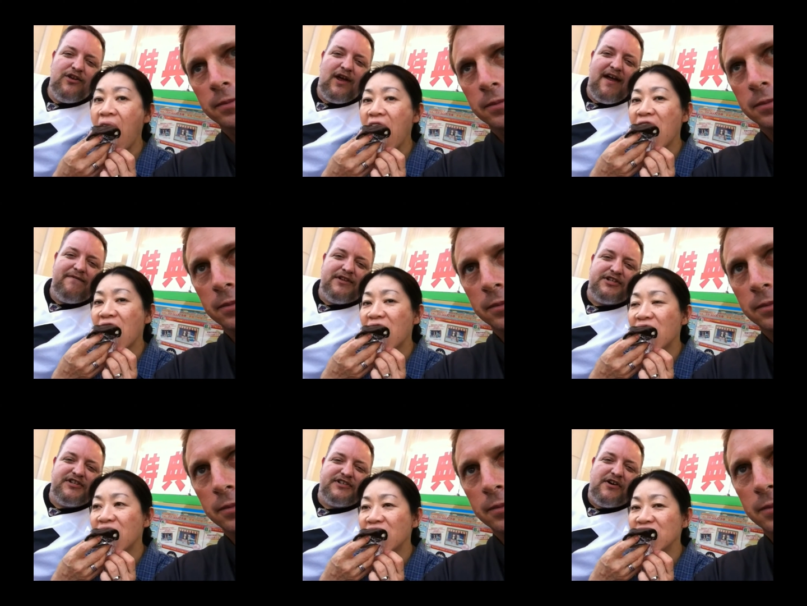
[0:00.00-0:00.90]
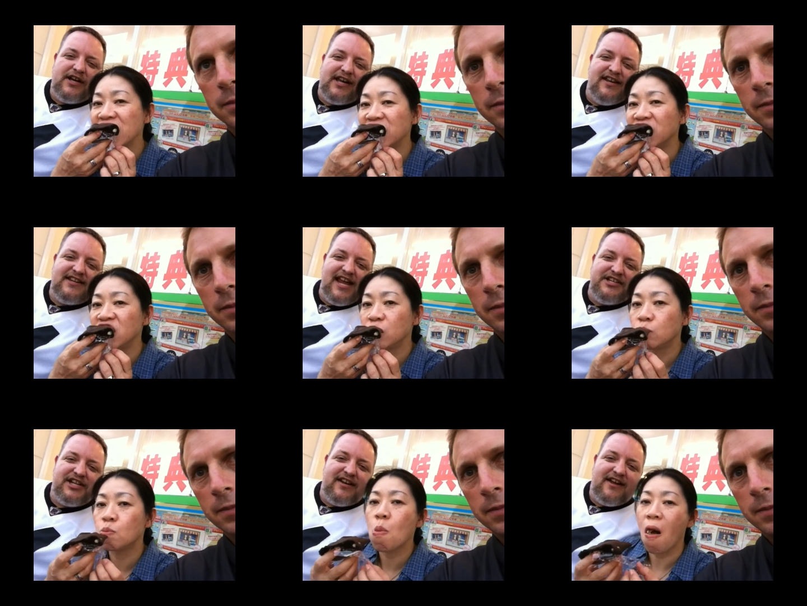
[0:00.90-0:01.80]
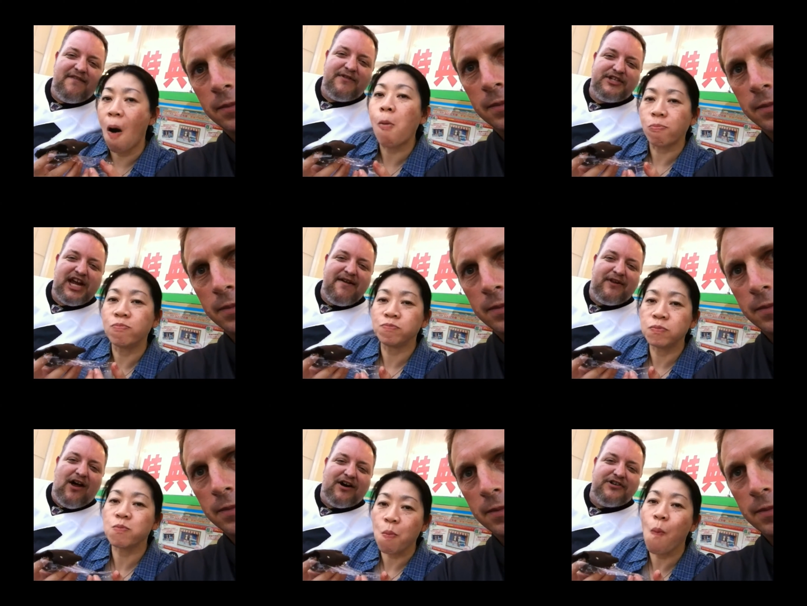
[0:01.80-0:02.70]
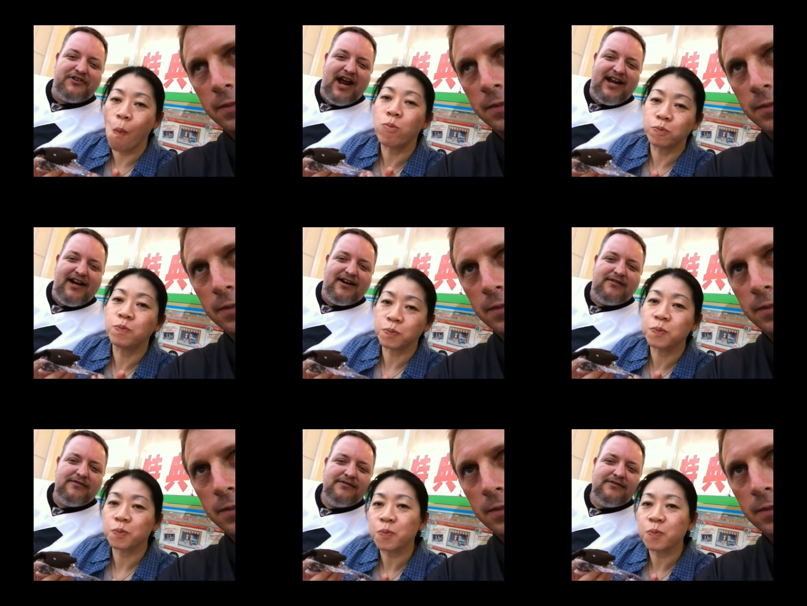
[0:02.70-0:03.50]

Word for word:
Speaker 1: You have the Shizuoka contingent of the J-Bloggers right here.